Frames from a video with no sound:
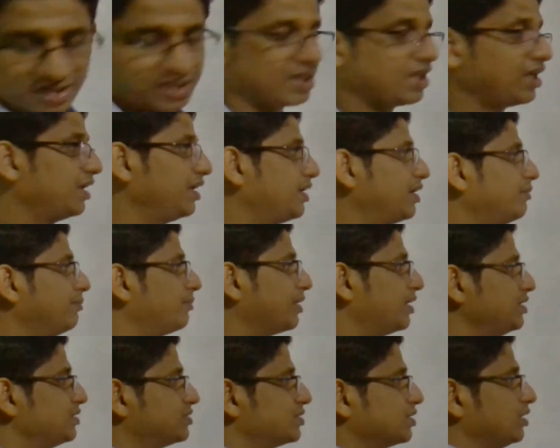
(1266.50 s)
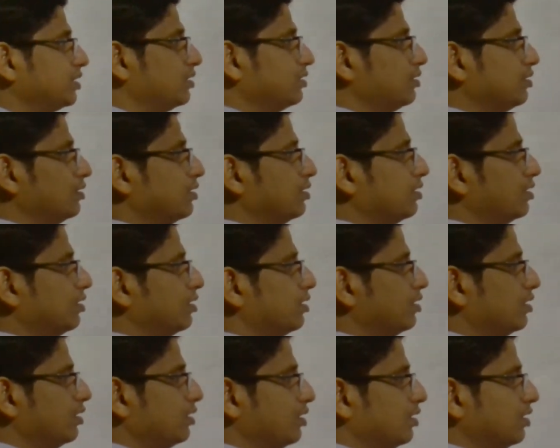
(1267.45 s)
high temperature
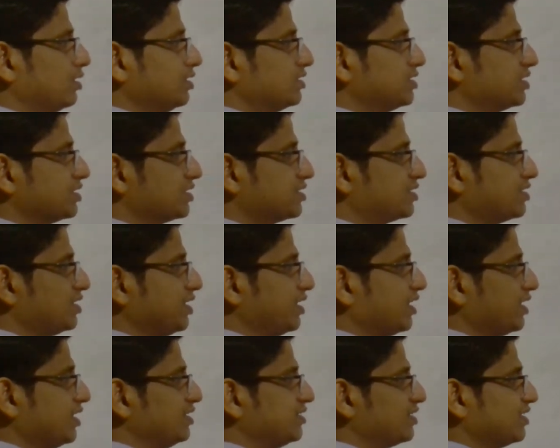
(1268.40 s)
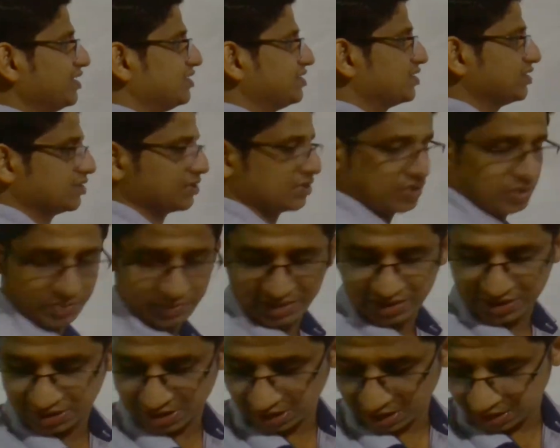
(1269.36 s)
60 degrees Celsius you
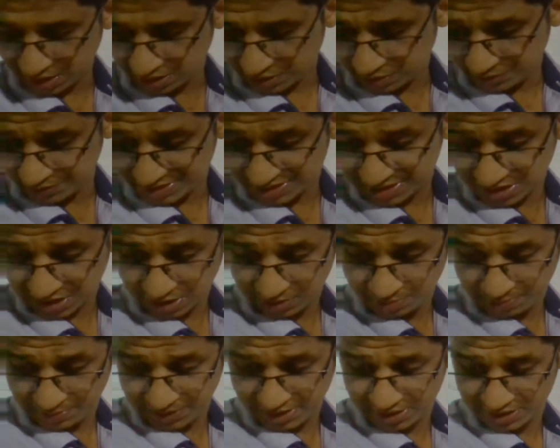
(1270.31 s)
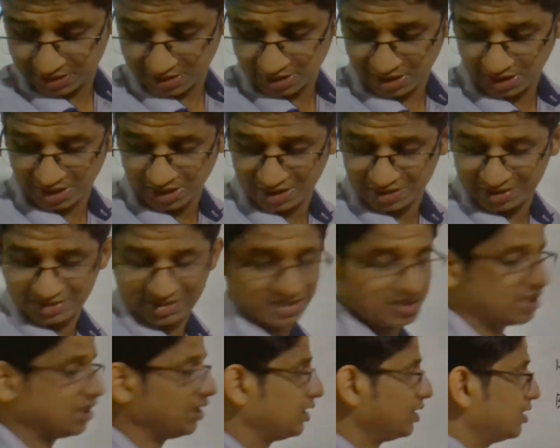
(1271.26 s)
will see
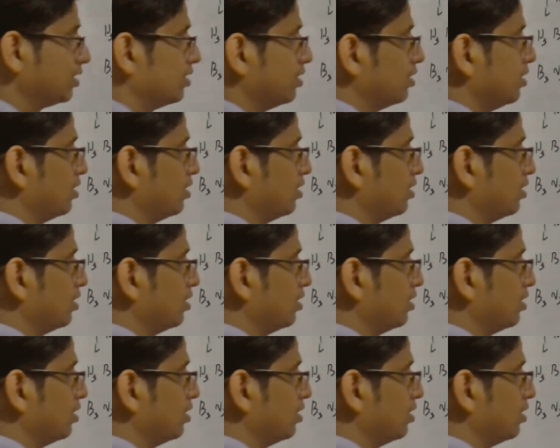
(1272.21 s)
B3N3